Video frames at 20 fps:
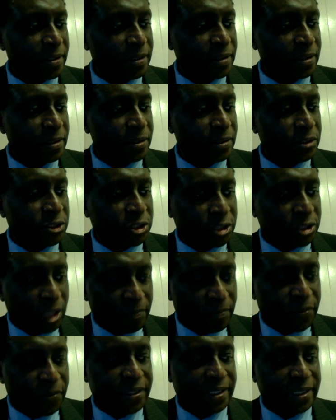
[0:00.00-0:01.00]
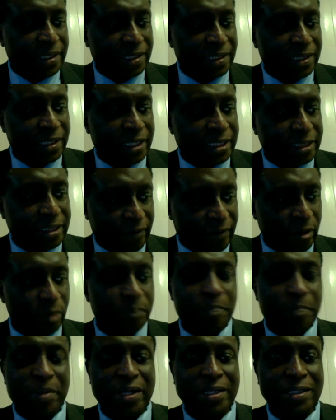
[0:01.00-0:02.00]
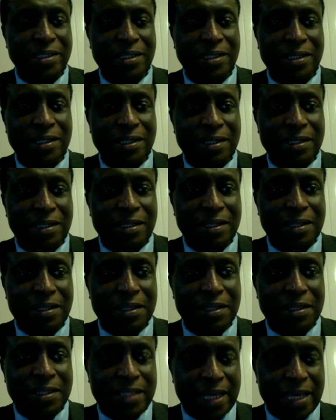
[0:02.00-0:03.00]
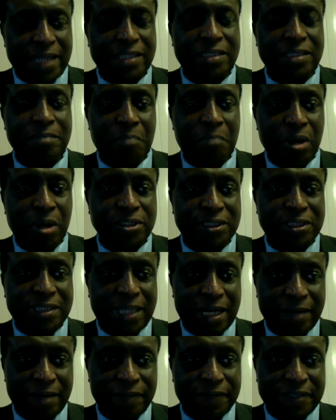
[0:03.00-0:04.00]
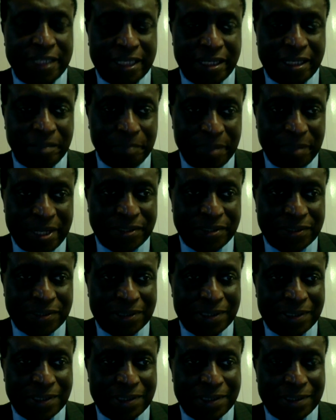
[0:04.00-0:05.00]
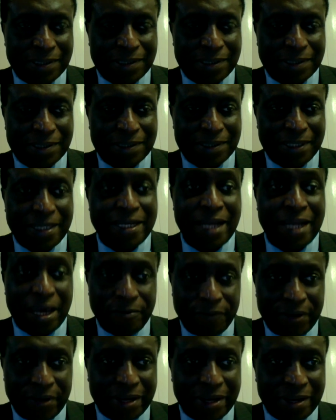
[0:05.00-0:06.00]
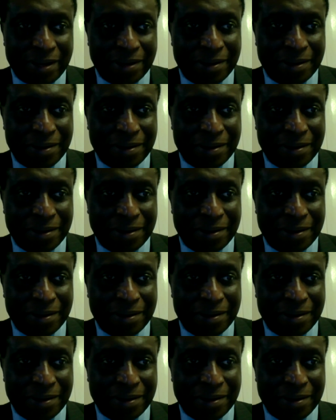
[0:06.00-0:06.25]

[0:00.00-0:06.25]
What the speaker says: something, a development that must have taken place in Africa,